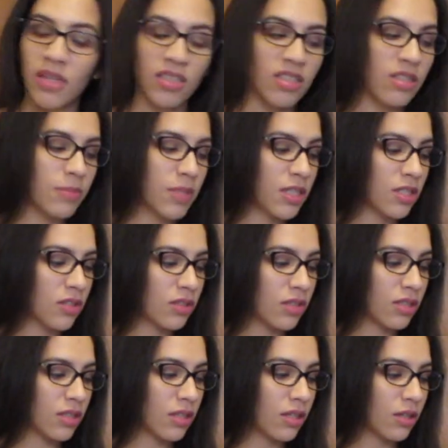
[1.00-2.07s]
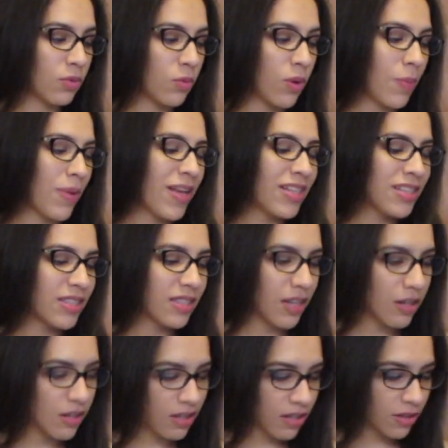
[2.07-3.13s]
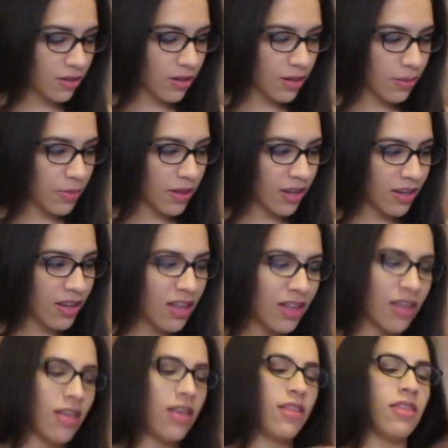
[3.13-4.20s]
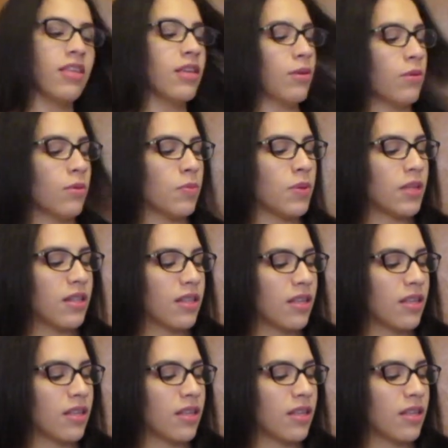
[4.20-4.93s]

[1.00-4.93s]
seems interesting. What pastel color am I? I think I would be